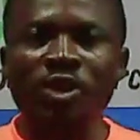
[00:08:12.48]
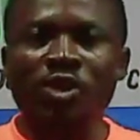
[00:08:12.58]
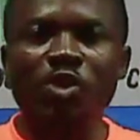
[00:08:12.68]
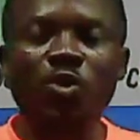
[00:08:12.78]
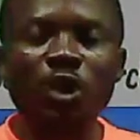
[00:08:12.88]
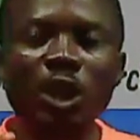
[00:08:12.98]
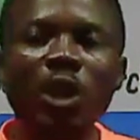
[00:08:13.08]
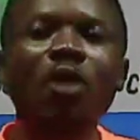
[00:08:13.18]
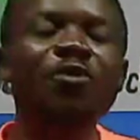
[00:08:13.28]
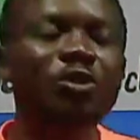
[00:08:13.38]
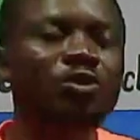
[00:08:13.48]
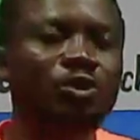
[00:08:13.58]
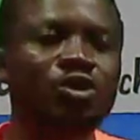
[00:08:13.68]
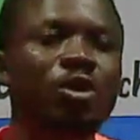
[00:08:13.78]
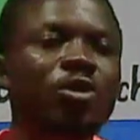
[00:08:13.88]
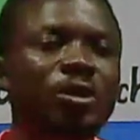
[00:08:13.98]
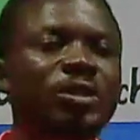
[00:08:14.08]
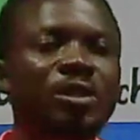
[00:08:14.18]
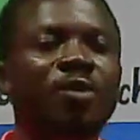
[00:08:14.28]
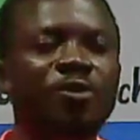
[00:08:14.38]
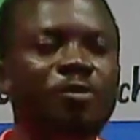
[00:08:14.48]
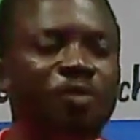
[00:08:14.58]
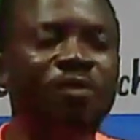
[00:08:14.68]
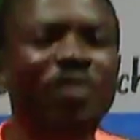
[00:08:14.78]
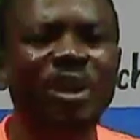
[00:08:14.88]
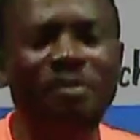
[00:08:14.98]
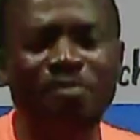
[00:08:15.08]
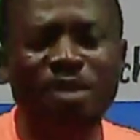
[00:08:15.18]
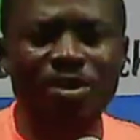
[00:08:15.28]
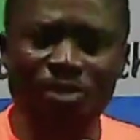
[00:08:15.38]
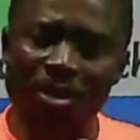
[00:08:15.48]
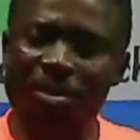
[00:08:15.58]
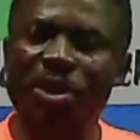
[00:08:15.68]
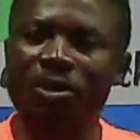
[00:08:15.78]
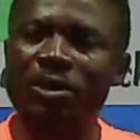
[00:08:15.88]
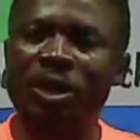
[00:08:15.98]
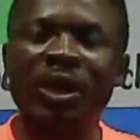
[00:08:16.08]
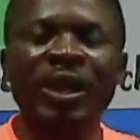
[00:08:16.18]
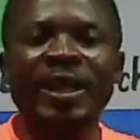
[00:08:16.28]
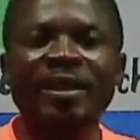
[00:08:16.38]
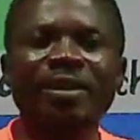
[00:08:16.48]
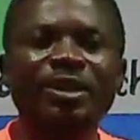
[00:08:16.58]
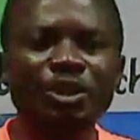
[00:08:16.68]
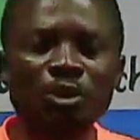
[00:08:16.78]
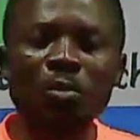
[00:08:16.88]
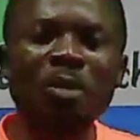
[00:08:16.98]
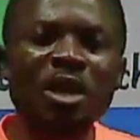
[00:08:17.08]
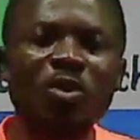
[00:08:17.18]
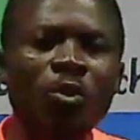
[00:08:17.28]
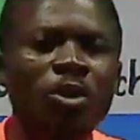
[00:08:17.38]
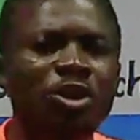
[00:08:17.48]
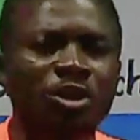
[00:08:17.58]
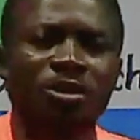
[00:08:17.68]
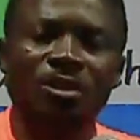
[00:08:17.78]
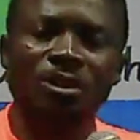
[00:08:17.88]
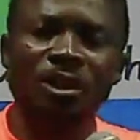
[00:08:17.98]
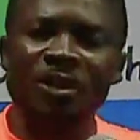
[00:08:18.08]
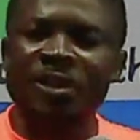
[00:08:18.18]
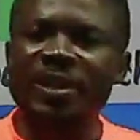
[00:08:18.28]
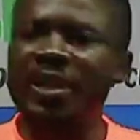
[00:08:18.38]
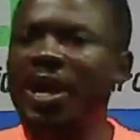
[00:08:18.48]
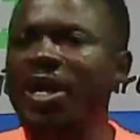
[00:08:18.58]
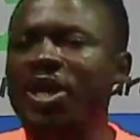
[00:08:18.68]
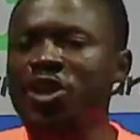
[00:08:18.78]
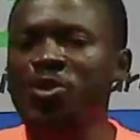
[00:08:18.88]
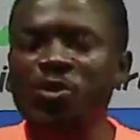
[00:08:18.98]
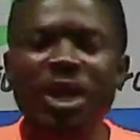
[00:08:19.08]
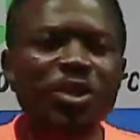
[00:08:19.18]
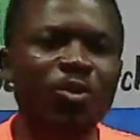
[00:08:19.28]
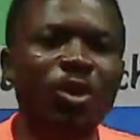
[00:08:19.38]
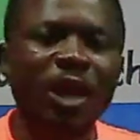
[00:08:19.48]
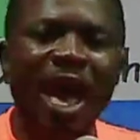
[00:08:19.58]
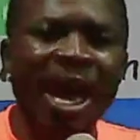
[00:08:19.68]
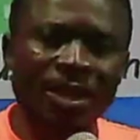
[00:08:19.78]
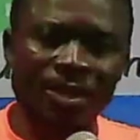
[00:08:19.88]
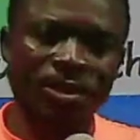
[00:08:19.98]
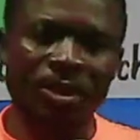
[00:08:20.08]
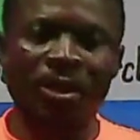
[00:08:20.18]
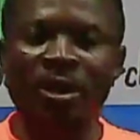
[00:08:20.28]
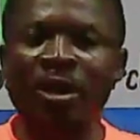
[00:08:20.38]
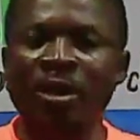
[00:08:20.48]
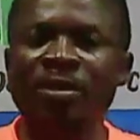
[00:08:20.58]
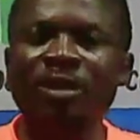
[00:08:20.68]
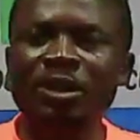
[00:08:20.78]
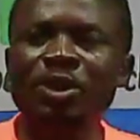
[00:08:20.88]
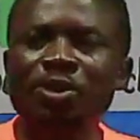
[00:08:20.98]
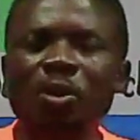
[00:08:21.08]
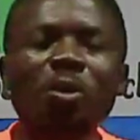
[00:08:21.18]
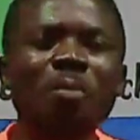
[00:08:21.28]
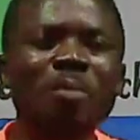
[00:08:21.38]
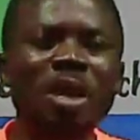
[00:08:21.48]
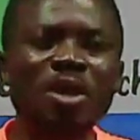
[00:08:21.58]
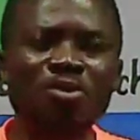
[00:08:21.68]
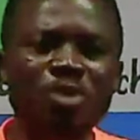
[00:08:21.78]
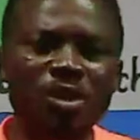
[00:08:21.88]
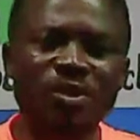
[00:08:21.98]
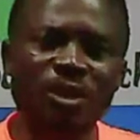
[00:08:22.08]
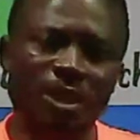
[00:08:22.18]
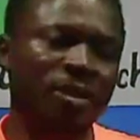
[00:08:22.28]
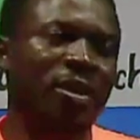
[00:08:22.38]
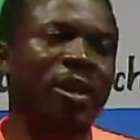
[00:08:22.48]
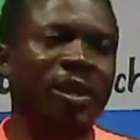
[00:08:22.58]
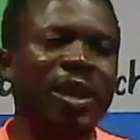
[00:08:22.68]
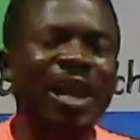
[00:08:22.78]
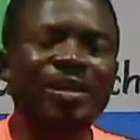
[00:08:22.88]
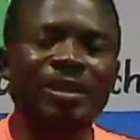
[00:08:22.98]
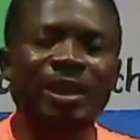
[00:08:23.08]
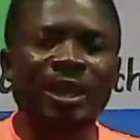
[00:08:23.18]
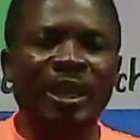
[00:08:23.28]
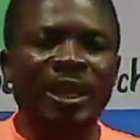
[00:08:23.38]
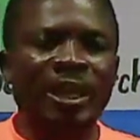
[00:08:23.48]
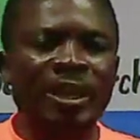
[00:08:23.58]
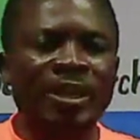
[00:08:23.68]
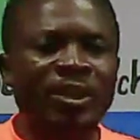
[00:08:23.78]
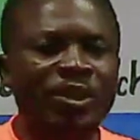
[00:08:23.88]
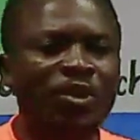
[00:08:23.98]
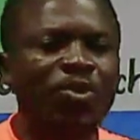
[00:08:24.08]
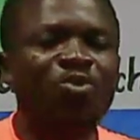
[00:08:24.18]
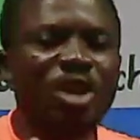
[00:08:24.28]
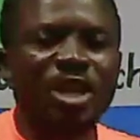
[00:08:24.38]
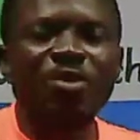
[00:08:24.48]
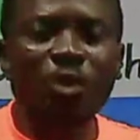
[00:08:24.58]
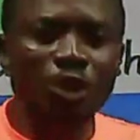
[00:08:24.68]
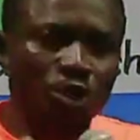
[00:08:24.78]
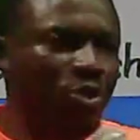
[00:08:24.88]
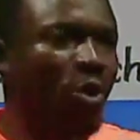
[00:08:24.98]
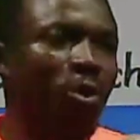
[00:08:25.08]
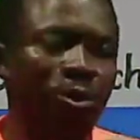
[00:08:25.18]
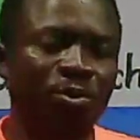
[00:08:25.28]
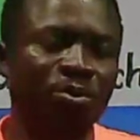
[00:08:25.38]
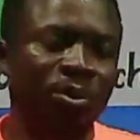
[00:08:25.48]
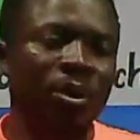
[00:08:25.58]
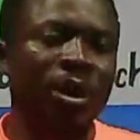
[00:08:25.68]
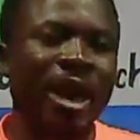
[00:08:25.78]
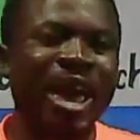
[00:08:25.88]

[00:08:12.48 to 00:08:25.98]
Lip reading: you would love to draw yourself to prophetic brethren because there are so many questions that are in you that you want to ask. There are so many reasoning that you really want to know,